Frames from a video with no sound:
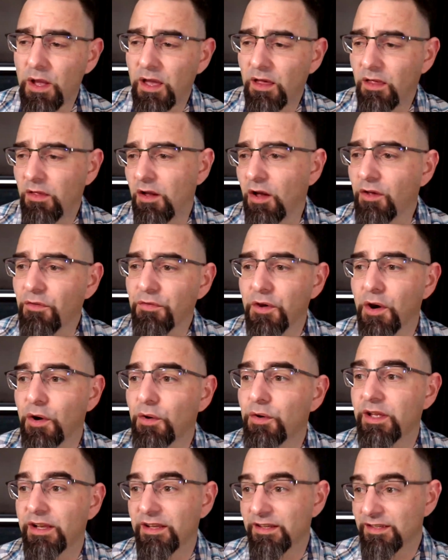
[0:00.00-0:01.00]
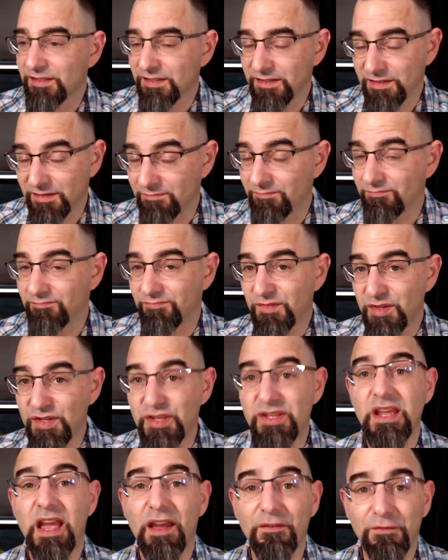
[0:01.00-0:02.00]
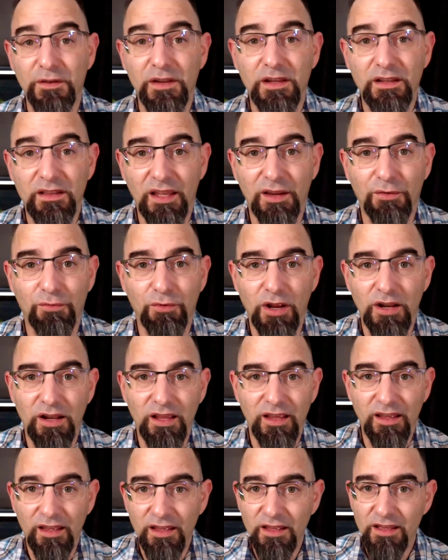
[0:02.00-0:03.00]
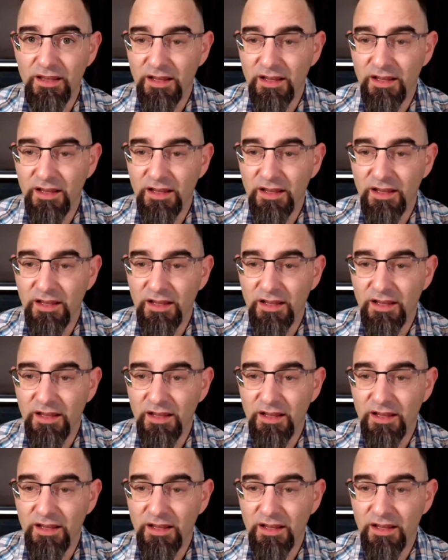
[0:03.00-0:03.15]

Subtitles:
well, although it is definitely running,